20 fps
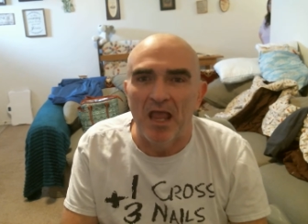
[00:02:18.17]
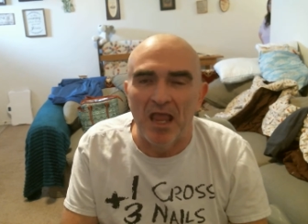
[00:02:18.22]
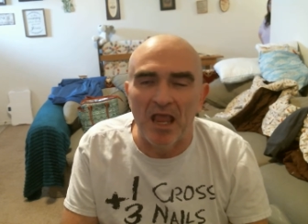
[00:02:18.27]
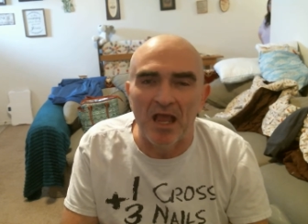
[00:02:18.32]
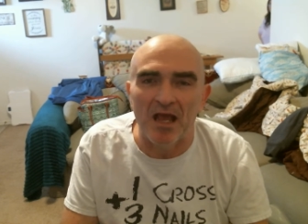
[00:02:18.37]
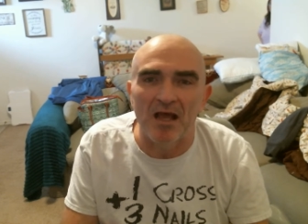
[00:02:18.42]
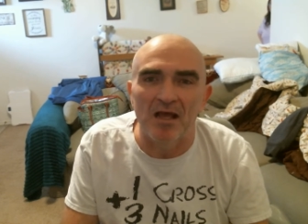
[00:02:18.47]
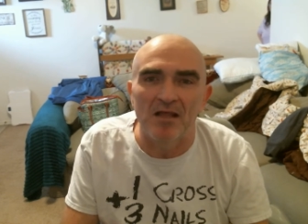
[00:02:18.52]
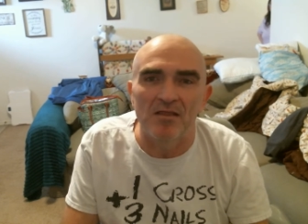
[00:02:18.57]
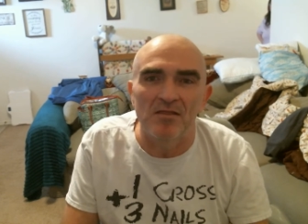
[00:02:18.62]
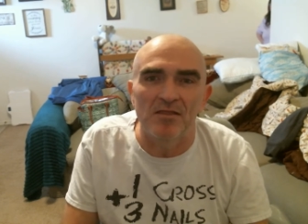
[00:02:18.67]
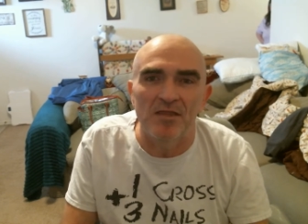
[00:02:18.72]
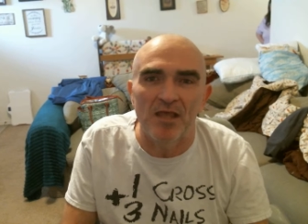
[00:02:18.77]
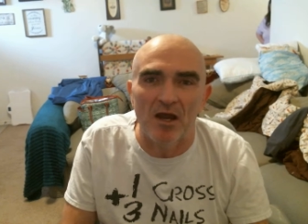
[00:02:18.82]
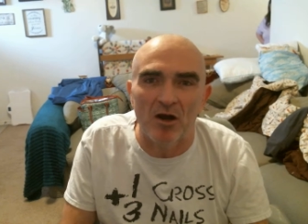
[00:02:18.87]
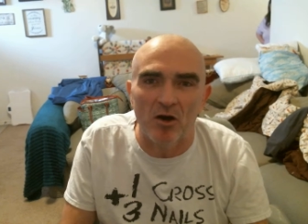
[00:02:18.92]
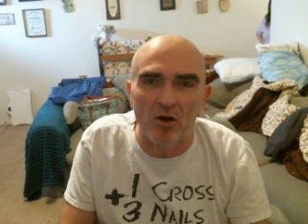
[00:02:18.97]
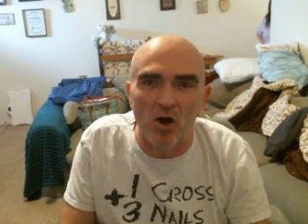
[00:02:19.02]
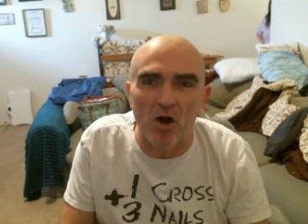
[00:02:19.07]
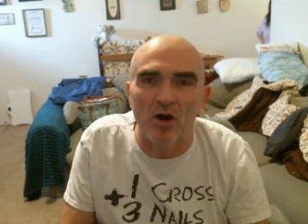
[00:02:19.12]
And
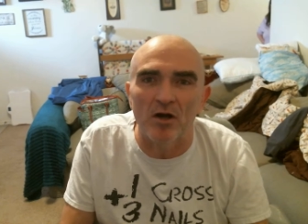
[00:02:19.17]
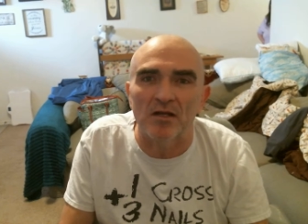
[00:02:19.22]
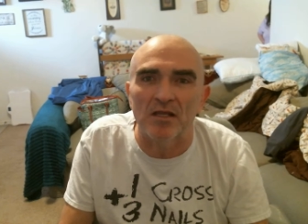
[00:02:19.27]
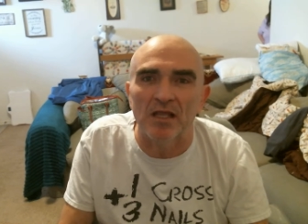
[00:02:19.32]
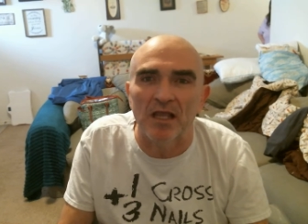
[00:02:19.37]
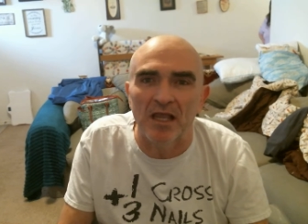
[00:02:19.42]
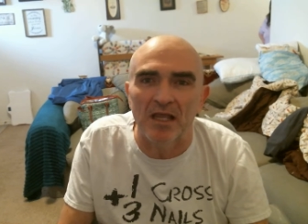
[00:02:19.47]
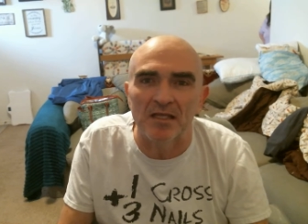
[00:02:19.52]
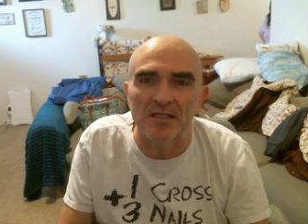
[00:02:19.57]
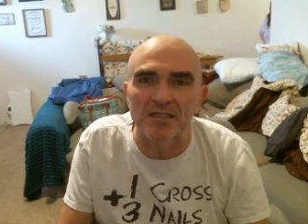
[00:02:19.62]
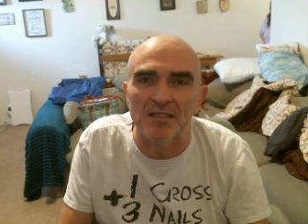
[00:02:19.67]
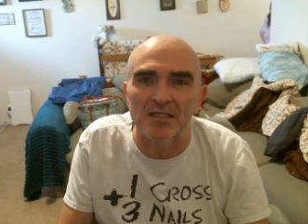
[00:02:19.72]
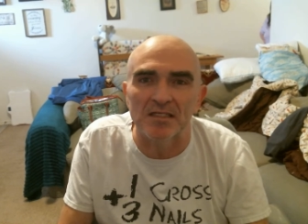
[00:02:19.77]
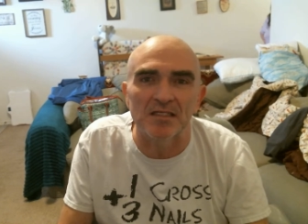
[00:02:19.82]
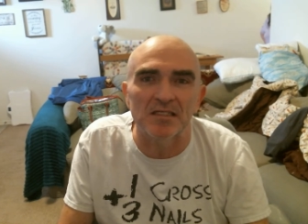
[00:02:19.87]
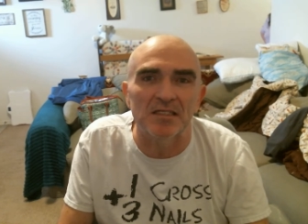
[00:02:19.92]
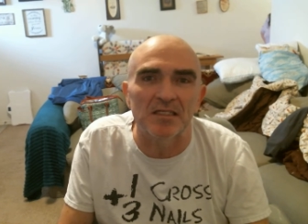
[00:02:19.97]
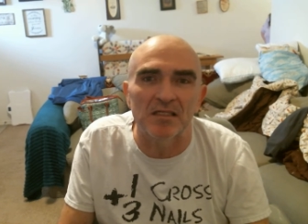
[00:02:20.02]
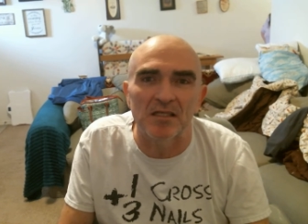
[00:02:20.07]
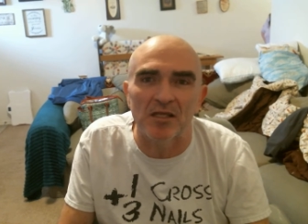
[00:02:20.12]
there are
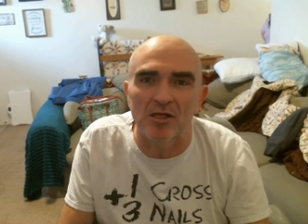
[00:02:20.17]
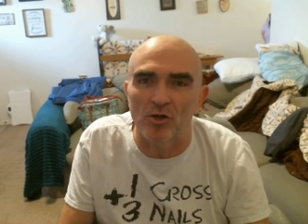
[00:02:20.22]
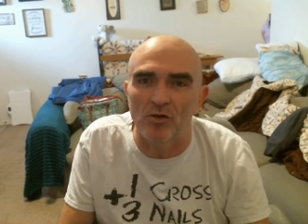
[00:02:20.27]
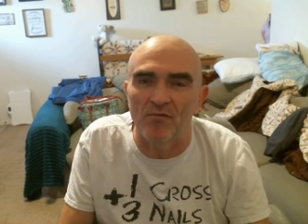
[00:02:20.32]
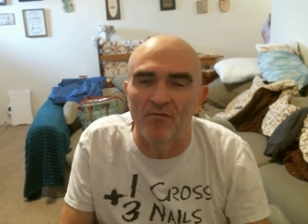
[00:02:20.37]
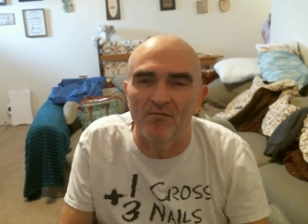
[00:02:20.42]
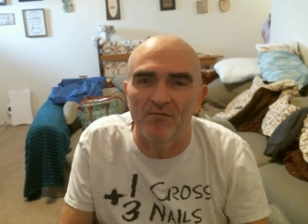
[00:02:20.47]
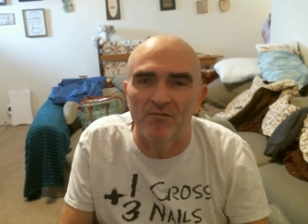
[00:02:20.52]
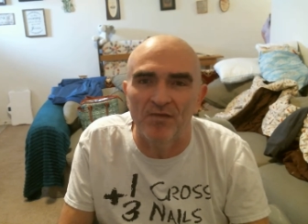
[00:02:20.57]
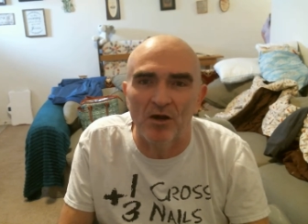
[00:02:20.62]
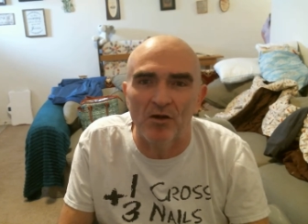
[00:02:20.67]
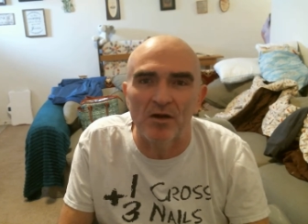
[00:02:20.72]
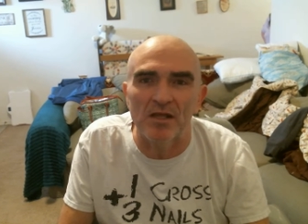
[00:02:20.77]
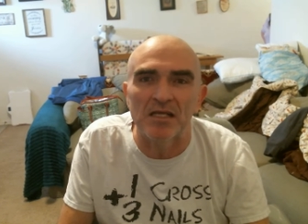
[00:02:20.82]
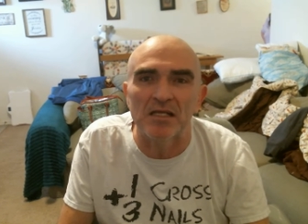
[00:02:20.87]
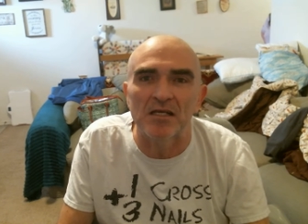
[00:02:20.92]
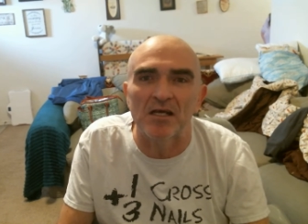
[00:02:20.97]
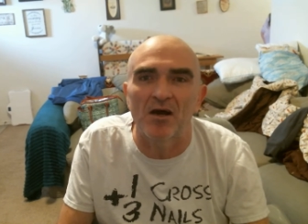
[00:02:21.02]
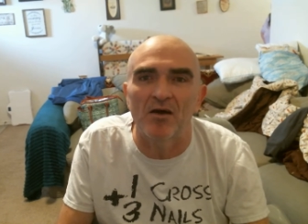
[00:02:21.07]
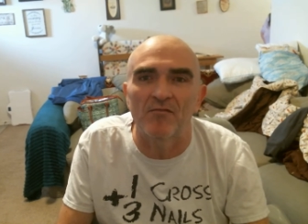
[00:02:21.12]
cases that are
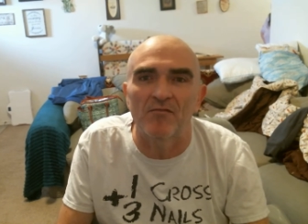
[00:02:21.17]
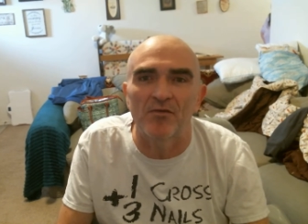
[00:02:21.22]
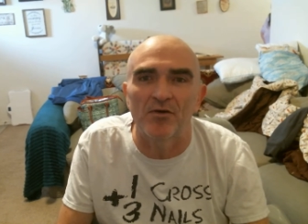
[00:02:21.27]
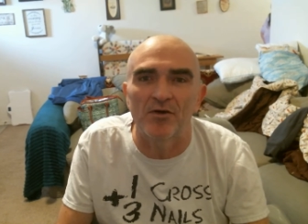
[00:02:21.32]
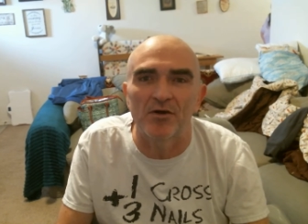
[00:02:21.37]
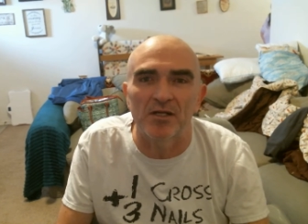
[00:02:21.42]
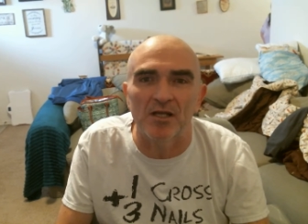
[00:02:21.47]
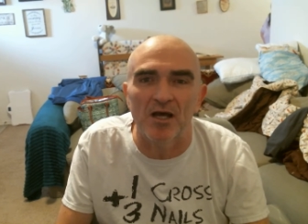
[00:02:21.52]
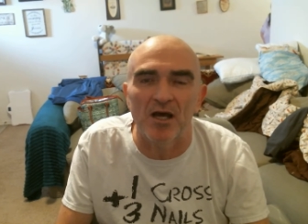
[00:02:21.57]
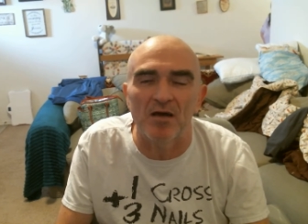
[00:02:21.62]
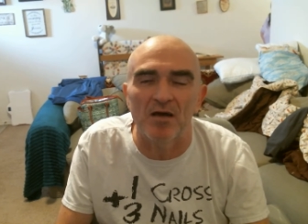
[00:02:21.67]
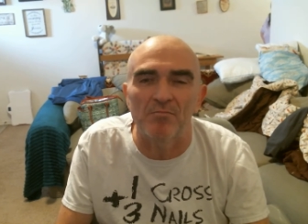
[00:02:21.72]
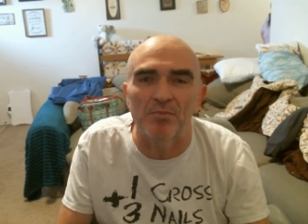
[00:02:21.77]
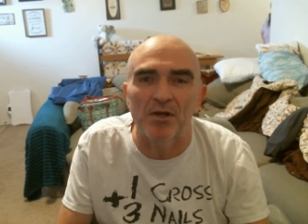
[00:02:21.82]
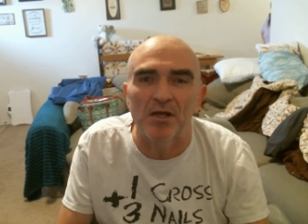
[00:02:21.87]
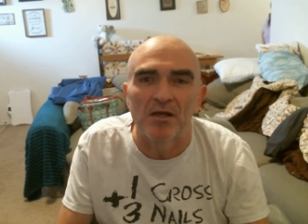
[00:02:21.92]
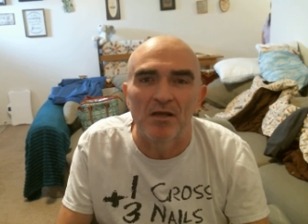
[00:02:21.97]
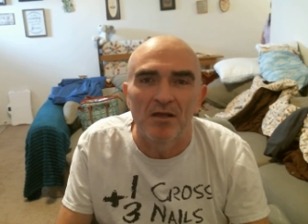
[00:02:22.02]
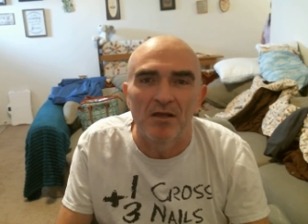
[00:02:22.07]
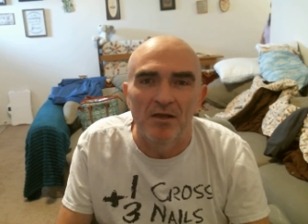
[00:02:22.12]
very covered up
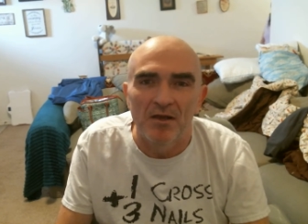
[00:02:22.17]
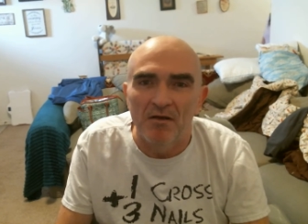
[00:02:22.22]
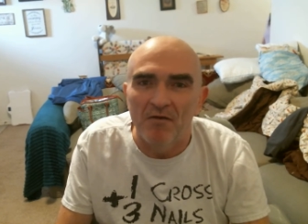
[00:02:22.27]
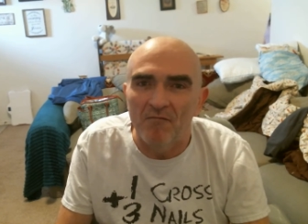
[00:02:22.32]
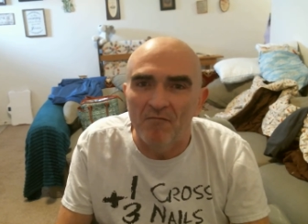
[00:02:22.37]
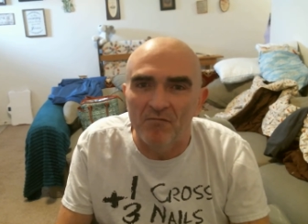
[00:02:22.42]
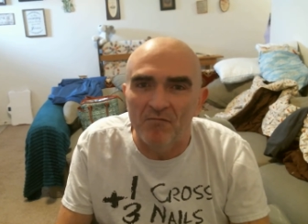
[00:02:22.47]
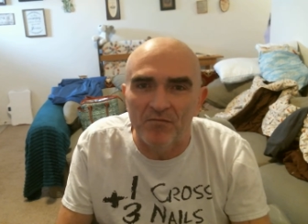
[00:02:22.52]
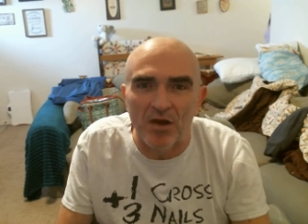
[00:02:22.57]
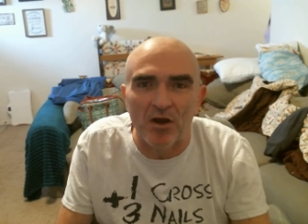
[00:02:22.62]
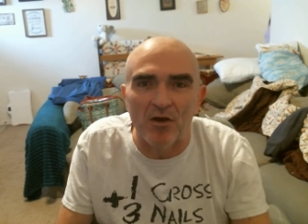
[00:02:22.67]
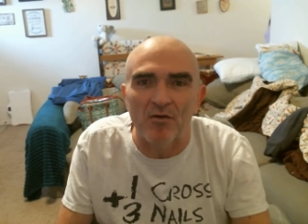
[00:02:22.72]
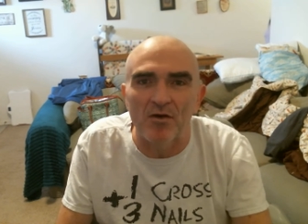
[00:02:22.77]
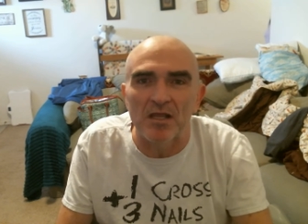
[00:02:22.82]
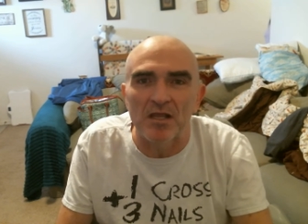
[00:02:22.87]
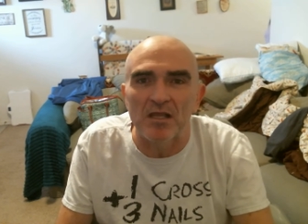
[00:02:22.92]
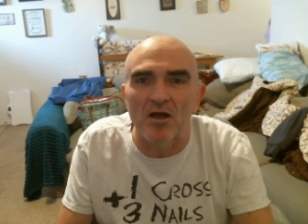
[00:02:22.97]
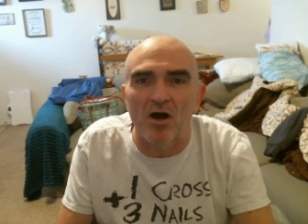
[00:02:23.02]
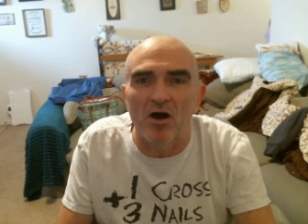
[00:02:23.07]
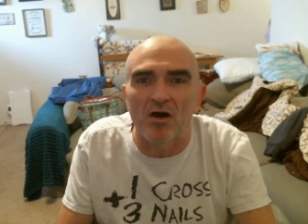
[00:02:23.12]

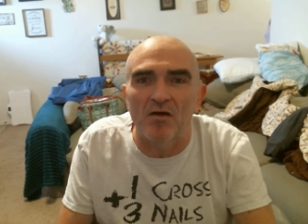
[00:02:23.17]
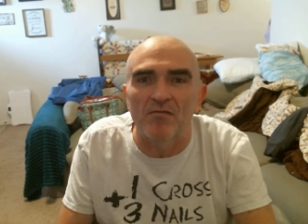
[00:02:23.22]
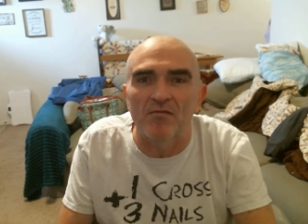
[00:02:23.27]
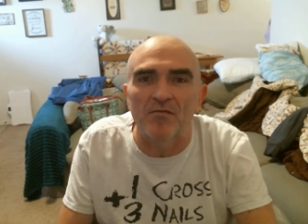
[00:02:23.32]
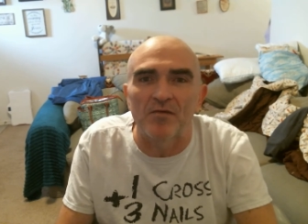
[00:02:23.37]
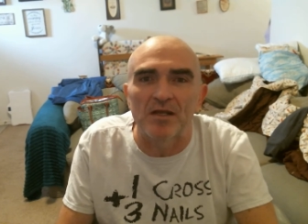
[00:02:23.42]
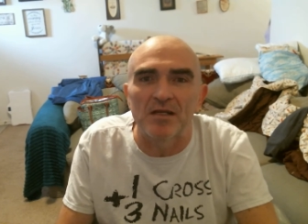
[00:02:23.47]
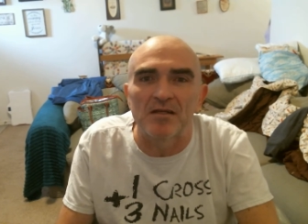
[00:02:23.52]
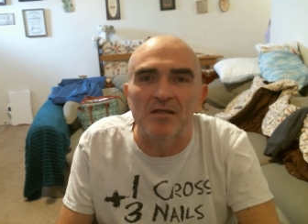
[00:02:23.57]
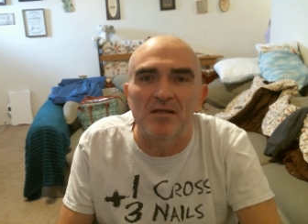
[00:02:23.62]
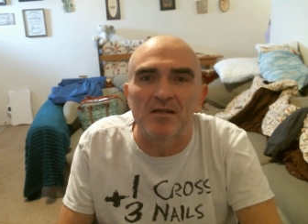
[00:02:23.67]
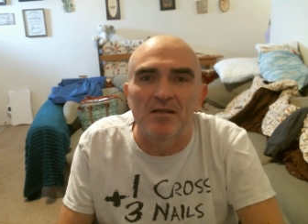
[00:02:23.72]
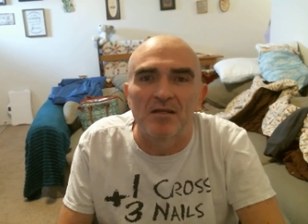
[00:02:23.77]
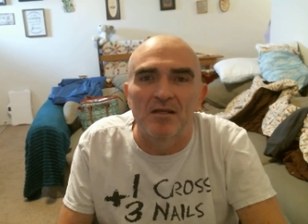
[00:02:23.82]
very often